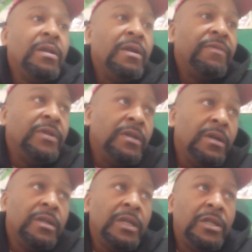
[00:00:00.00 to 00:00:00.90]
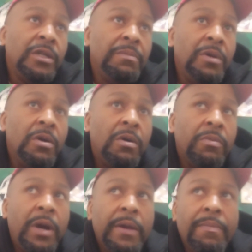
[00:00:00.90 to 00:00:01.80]
And if it does, he should be all
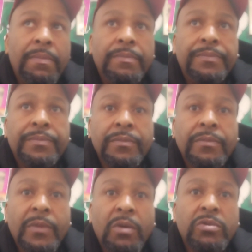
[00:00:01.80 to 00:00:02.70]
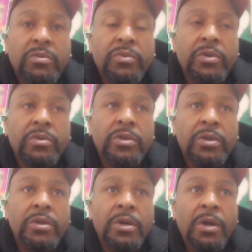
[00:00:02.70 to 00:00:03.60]
right on some real
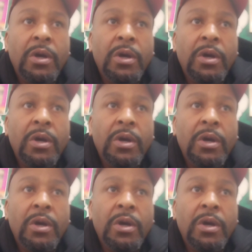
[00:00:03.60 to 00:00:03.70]
shit.